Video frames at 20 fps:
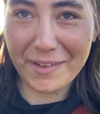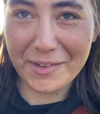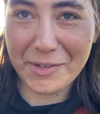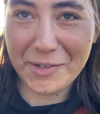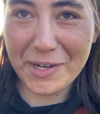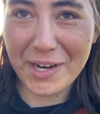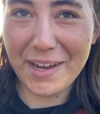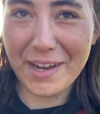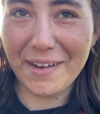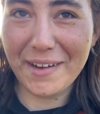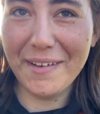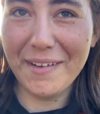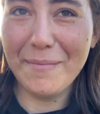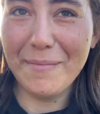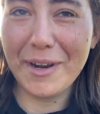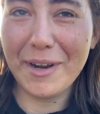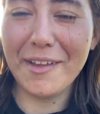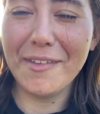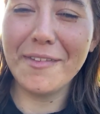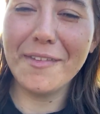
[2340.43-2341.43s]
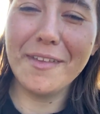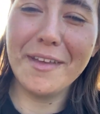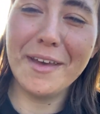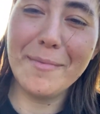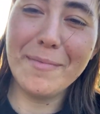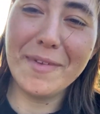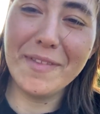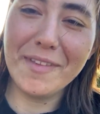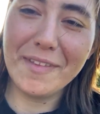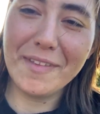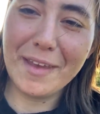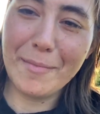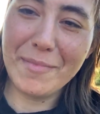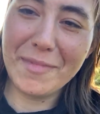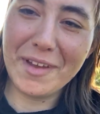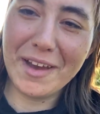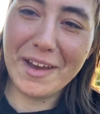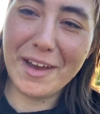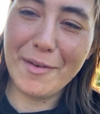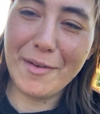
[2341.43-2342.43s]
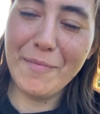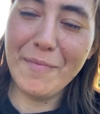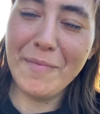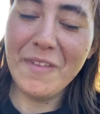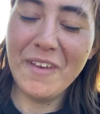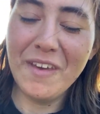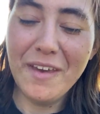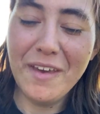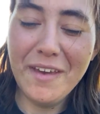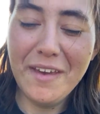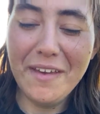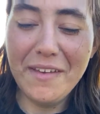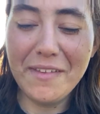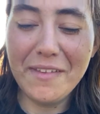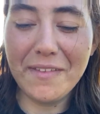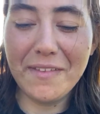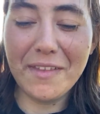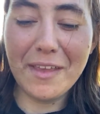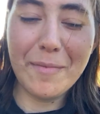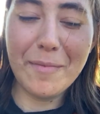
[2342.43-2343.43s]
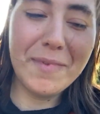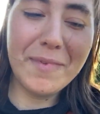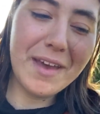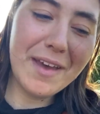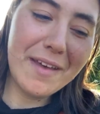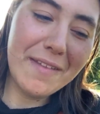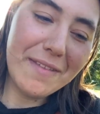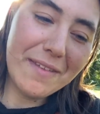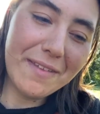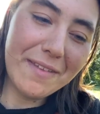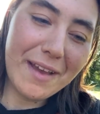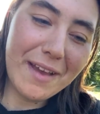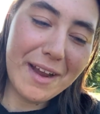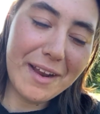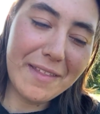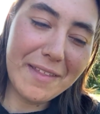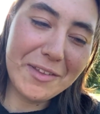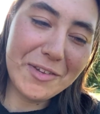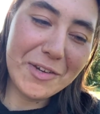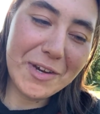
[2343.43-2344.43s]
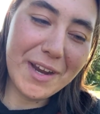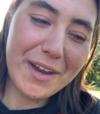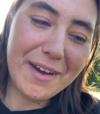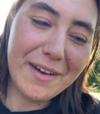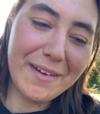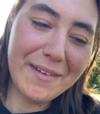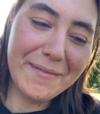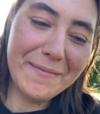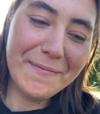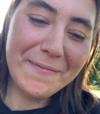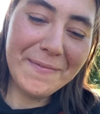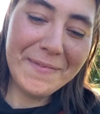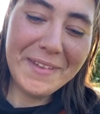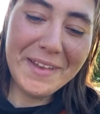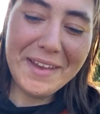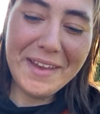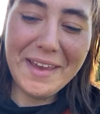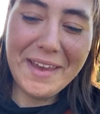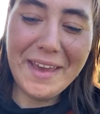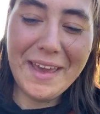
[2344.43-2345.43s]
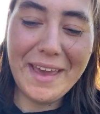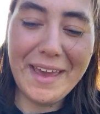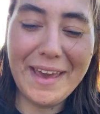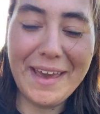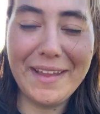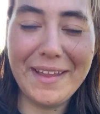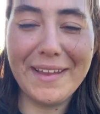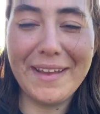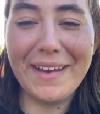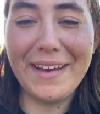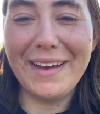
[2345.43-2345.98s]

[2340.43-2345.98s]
the trail, but I slipped at the same time. Slipped down the side of the trail and